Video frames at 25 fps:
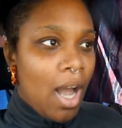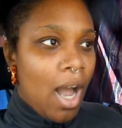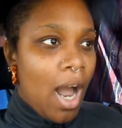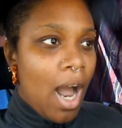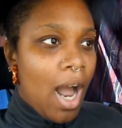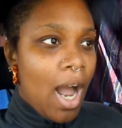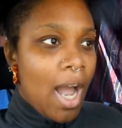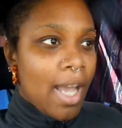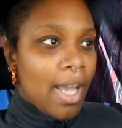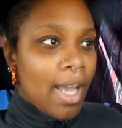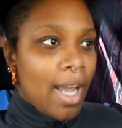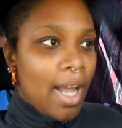
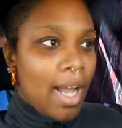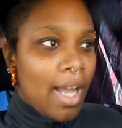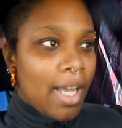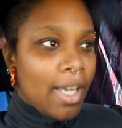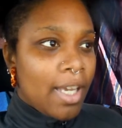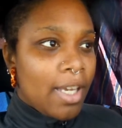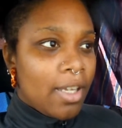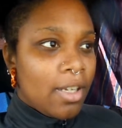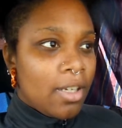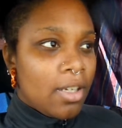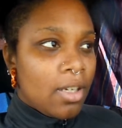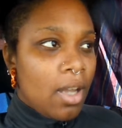I
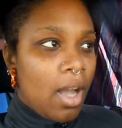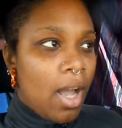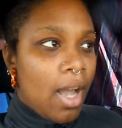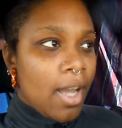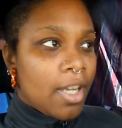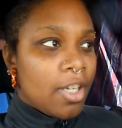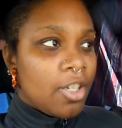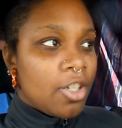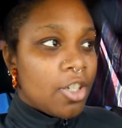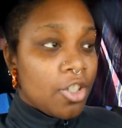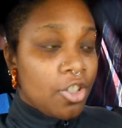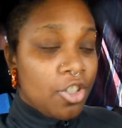
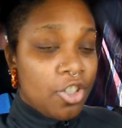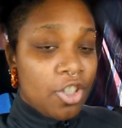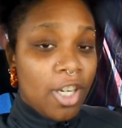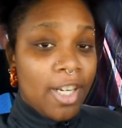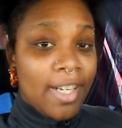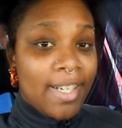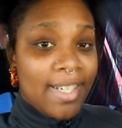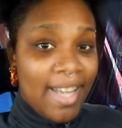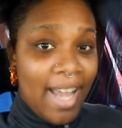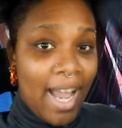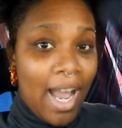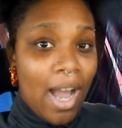can just
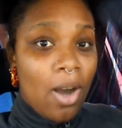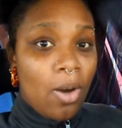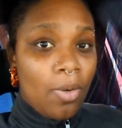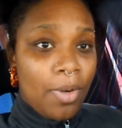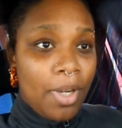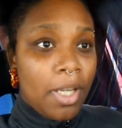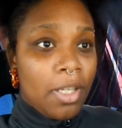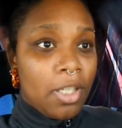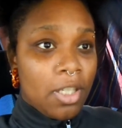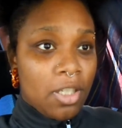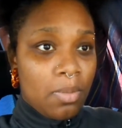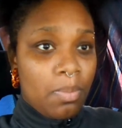shut down
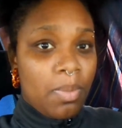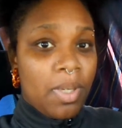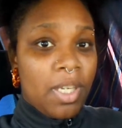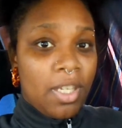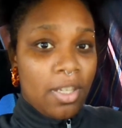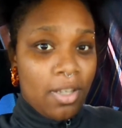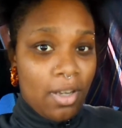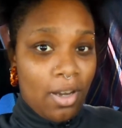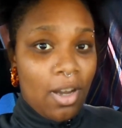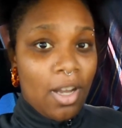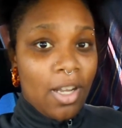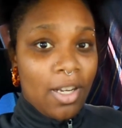and just be
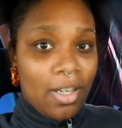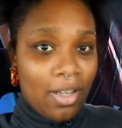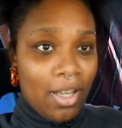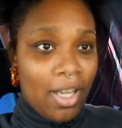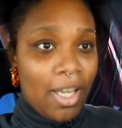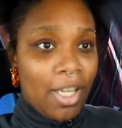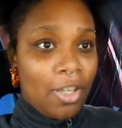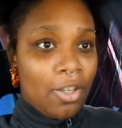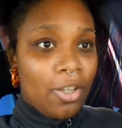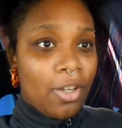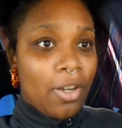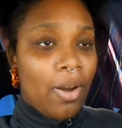done.
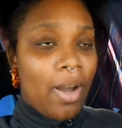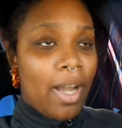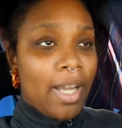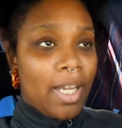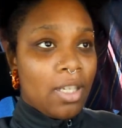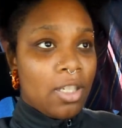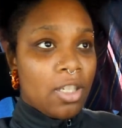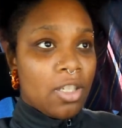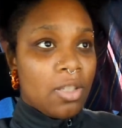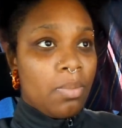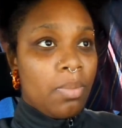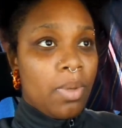Like, I
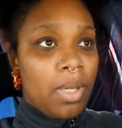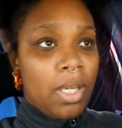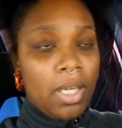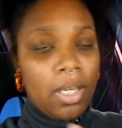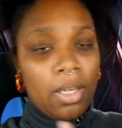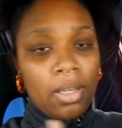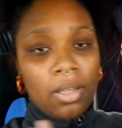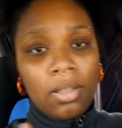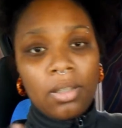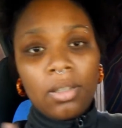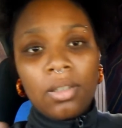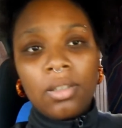could just
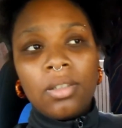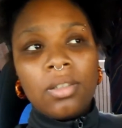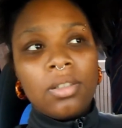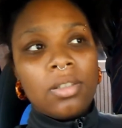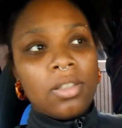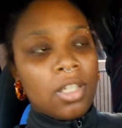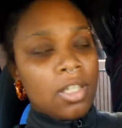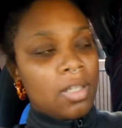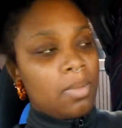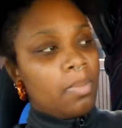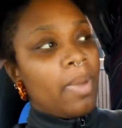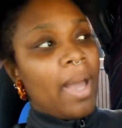
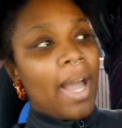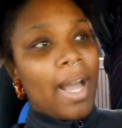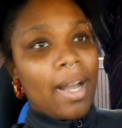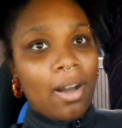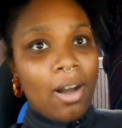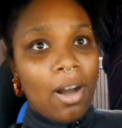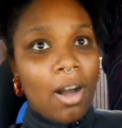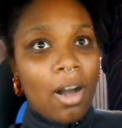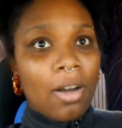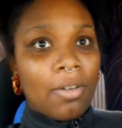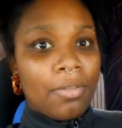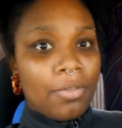back
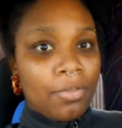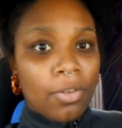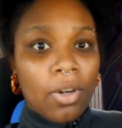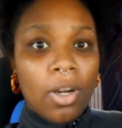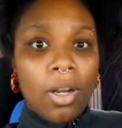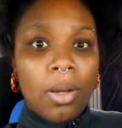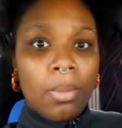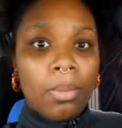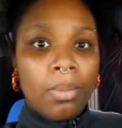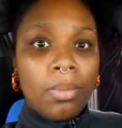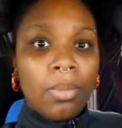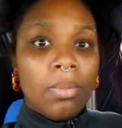off
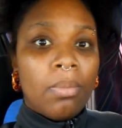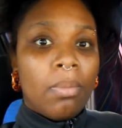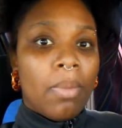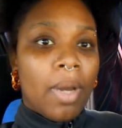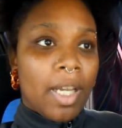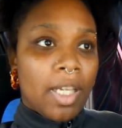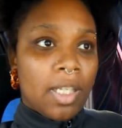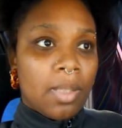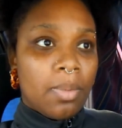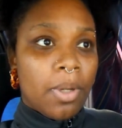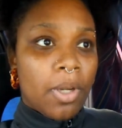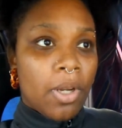from my
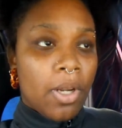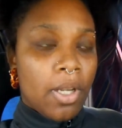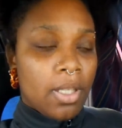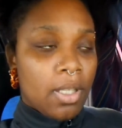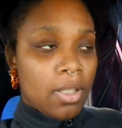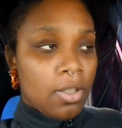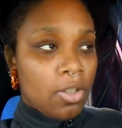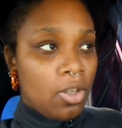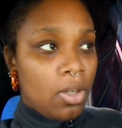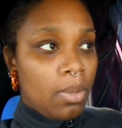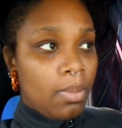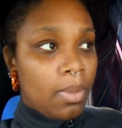experience
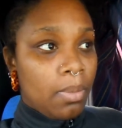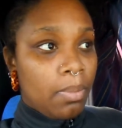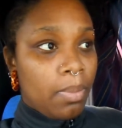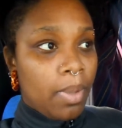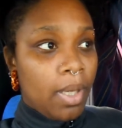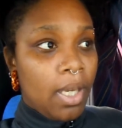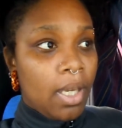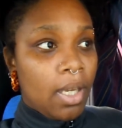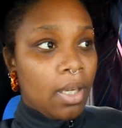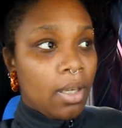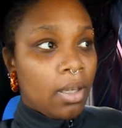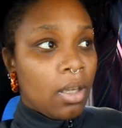as a human
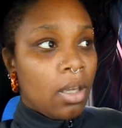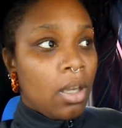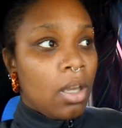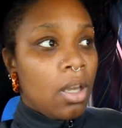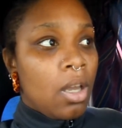being.